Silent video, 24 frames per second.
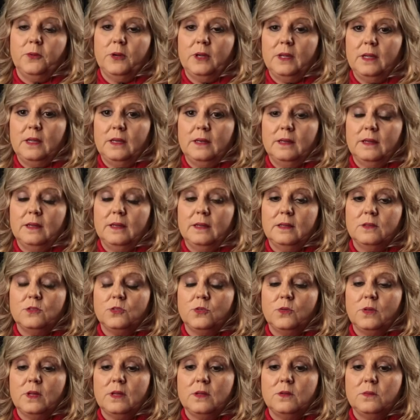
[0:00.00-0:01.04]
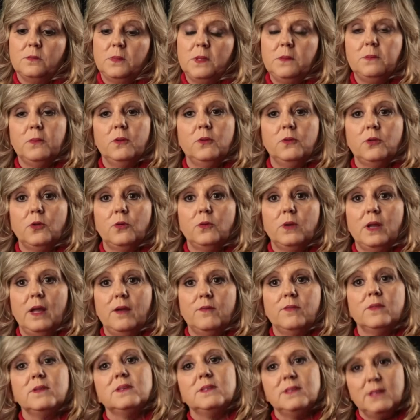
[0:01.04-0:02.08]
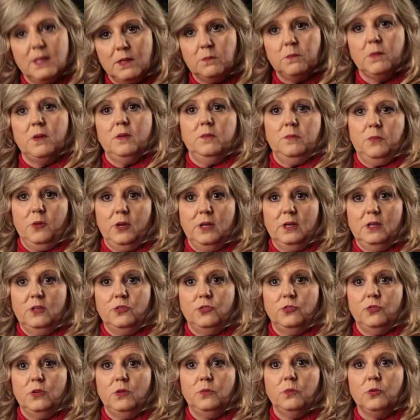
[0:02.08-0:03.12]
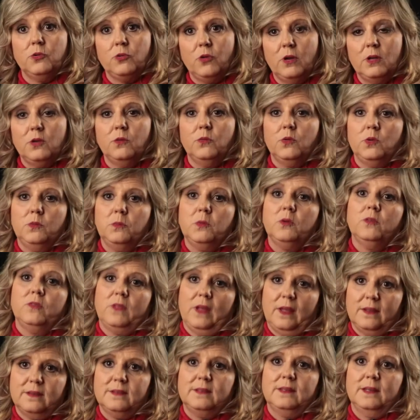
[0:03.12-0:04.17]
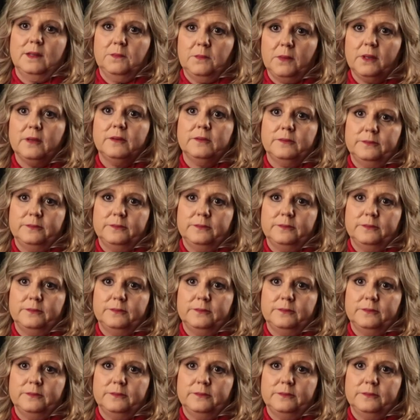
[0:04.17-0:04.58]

bringing it so that people don't have the stigma of brain injury. We're trying to remove that stigma.